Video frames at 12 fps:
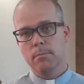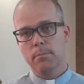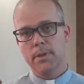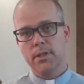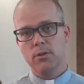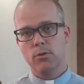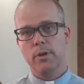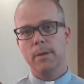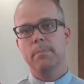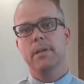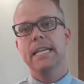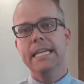But the
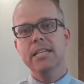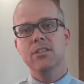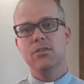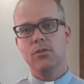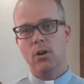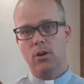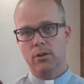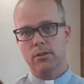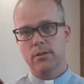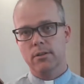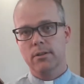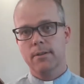trip he
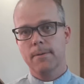starts